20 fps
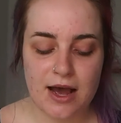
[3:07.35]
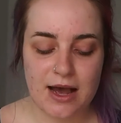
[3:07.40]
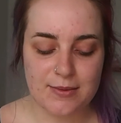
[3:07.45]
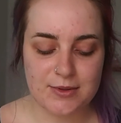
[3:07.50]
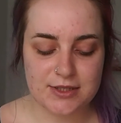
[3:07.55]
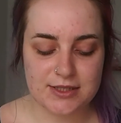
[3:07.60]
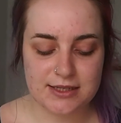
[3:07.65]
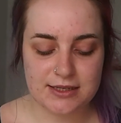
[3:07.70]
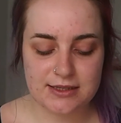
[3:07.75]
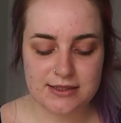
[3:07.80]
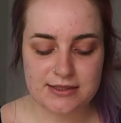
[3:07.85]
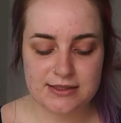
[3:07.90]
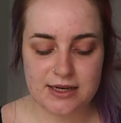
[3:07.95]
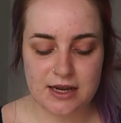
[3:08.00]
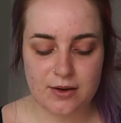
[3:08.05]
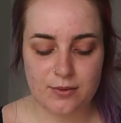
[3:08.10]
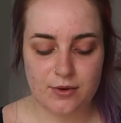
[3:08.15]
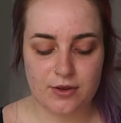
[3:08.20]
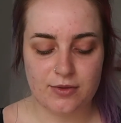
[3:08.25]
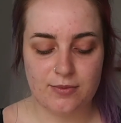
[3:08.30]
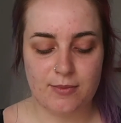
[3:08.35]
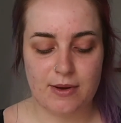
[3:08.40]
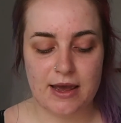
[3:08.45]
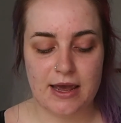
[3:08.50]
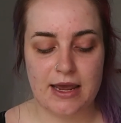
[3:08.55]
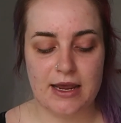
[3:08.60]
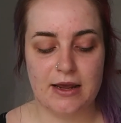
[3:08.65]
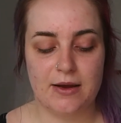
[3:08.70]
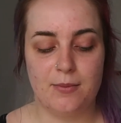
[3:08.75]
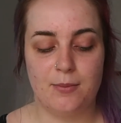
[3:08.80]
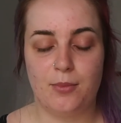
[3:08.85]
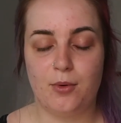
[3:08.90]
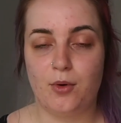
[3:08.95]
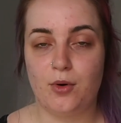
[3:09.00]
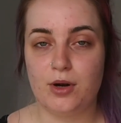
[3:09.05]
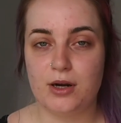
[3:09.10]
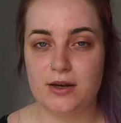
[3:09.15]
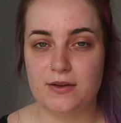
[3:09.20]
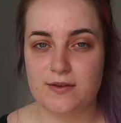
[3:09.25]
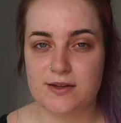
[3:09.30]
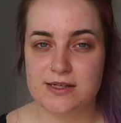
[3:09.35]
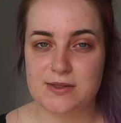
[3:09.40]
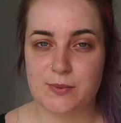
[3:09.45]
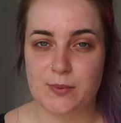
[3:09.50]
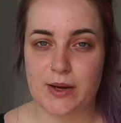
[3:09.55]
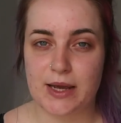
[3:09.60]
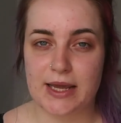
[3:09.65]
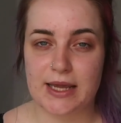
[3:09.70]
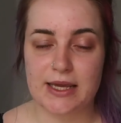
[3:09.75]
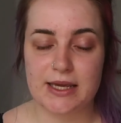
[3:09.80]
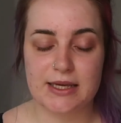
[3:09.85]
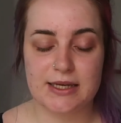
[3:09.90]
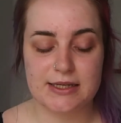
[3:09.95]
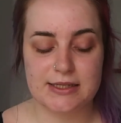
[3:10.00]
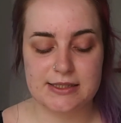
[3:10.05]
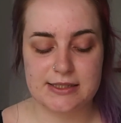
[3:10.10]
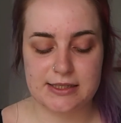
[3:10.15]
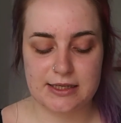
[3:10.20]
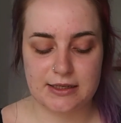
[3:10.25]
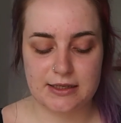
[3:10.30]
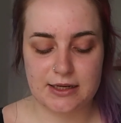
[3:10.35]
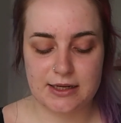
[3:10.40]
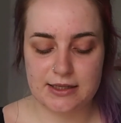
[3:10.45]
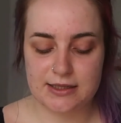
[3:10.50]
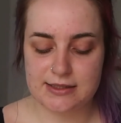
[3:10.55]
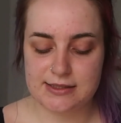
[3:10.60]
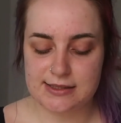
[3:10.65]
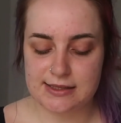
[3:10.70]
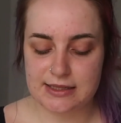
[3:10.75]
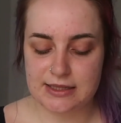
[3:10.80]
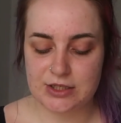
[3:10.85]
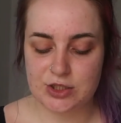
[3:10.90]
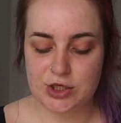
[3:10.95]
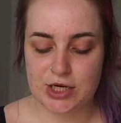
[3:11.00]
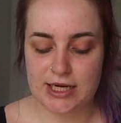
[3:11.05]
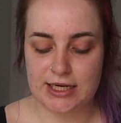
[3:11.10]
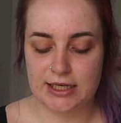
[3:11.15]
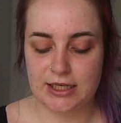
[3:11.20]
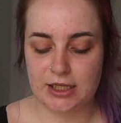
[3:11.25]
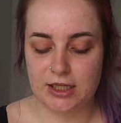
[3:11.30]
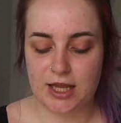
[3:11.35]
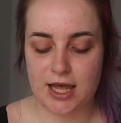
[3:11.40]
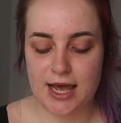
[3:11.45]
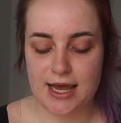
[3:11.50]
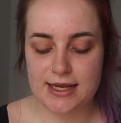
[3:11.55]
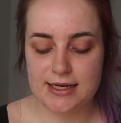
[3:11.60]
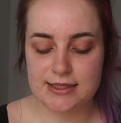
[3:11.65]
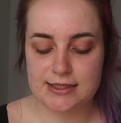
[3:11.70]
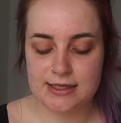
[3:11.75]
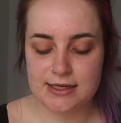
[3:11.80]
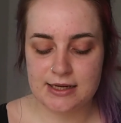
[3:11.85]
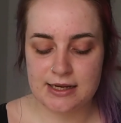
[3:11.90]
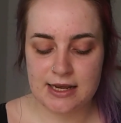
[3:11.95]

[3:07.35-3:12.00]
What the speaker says: I'm just gonna start with my Born This Way concealer. This is in the shade Light.